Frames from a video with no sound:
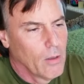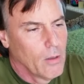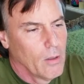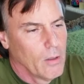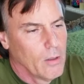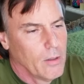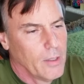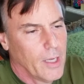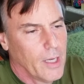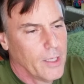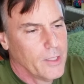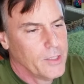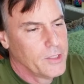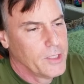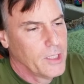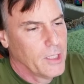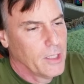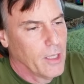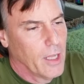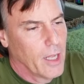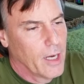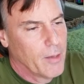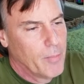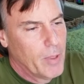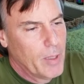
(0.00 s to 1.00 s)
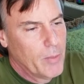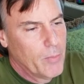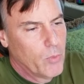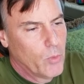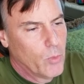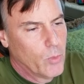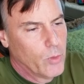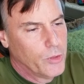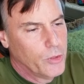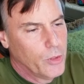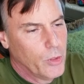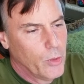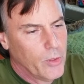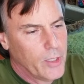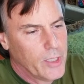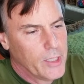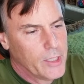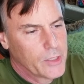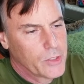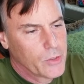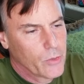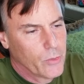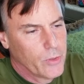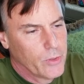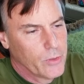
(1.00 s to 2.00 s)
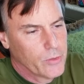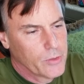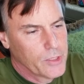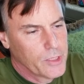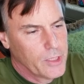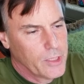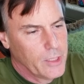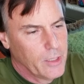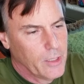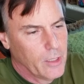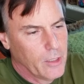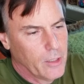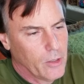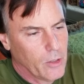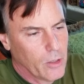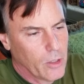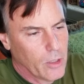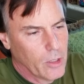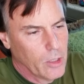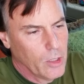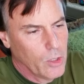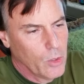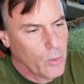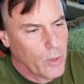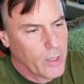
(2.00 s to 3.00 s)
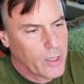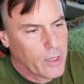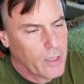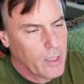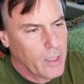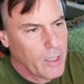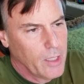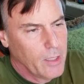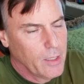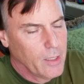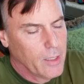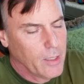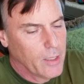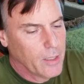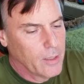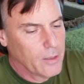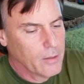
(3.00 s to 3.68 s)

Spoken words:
Now you see a lot of people will do this, or you'll see the little glue at the